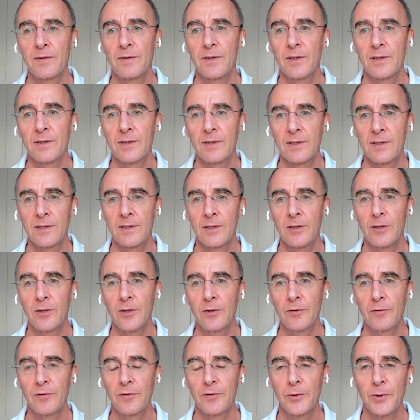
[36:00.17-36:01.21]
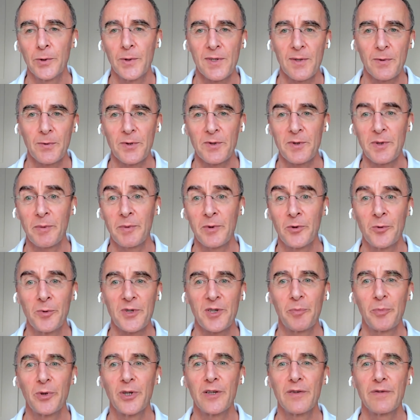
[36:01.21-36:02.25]
of confluence, also
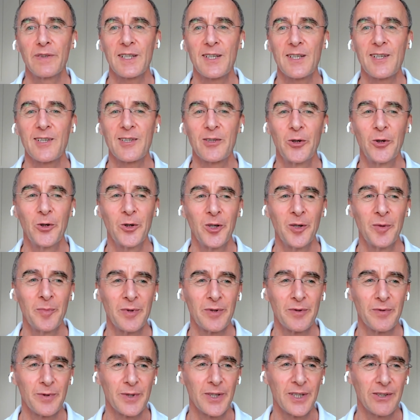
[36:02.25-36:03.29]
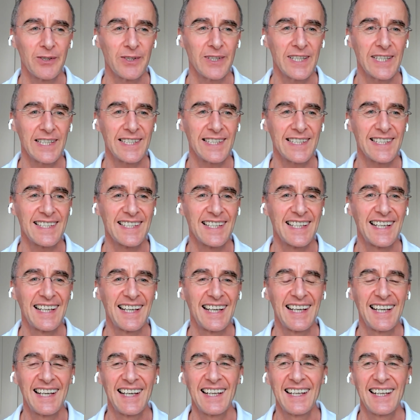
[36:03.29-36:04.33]
always the perfect storm of work-related
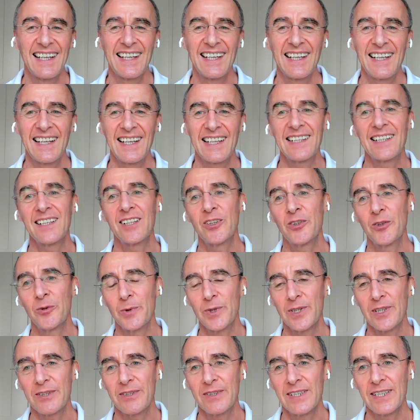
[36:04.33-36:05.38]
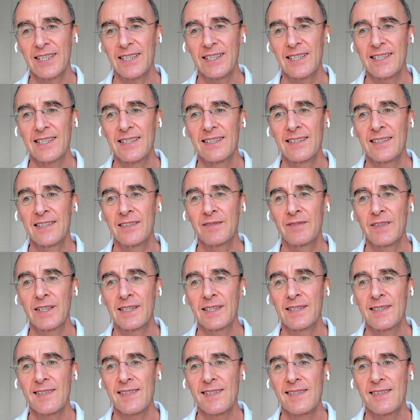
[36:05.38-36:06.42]
and non-work-related
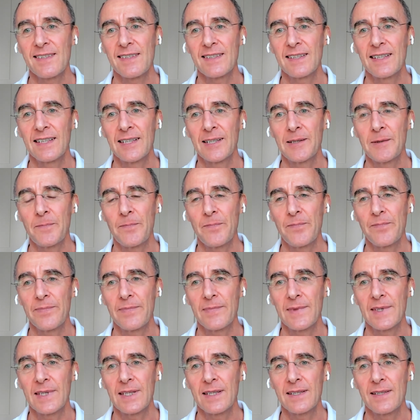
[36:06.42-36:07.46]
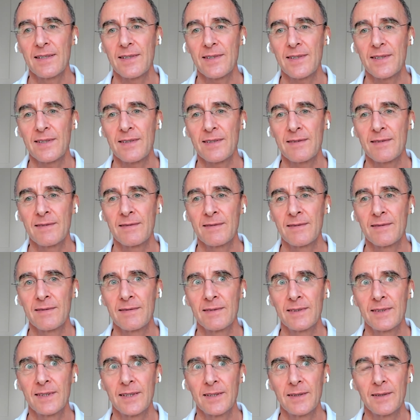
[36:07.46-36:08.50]
events. Um, that just,
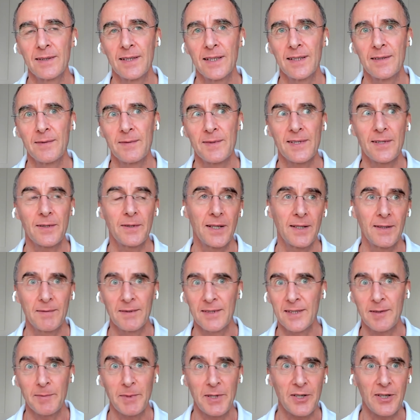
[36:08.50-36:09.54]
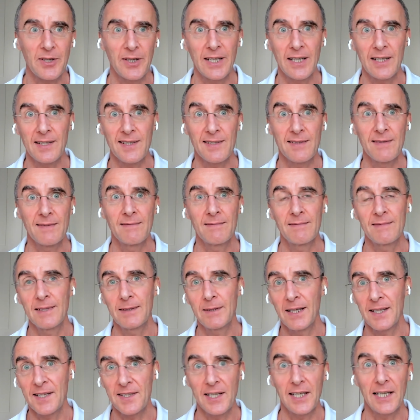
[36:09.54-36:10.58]
you know, that, so as much I had
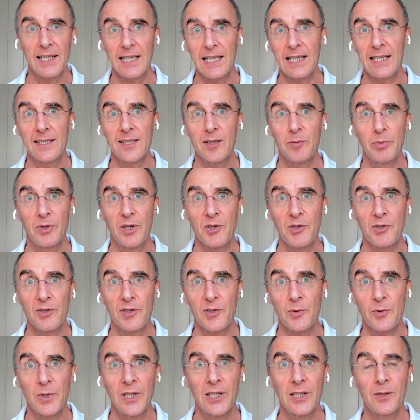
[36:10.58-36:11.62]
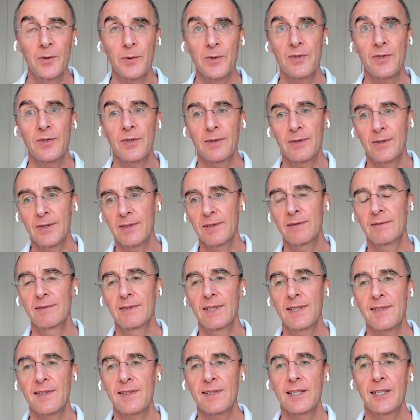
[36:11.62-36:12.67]
anxiety and depression as well, which are not
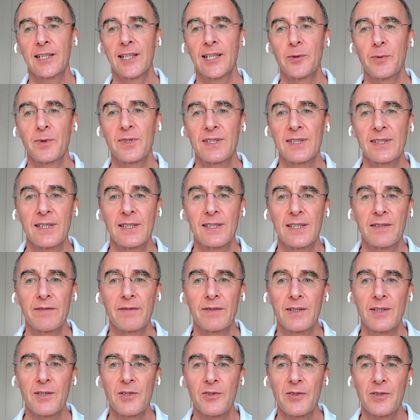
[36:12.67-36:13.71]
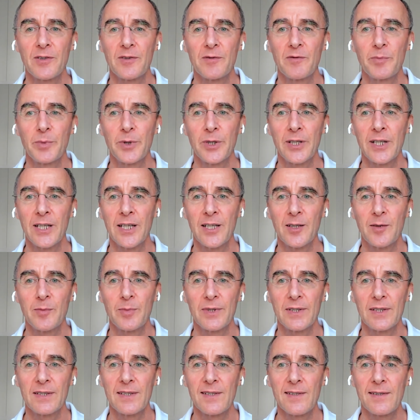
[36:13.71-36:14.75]
necessarily within the definition of burnout,
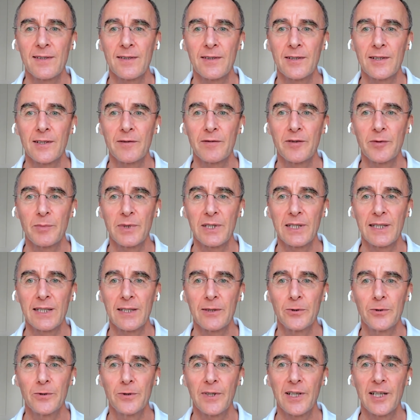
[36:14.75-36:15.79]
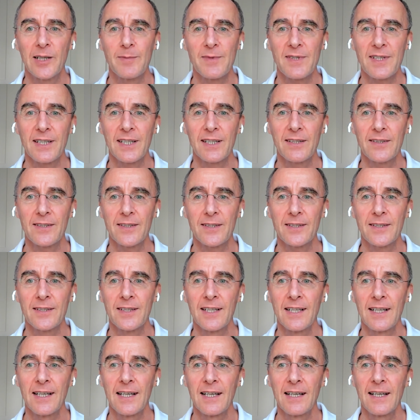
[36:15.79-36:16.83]
but for me, that all came
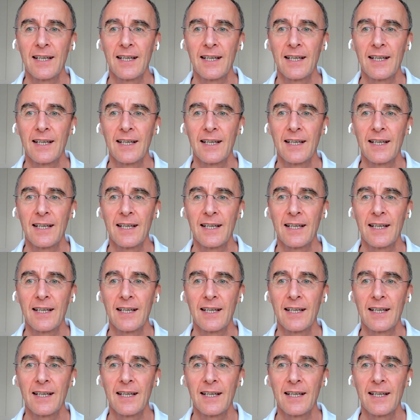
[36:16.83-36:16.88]
together.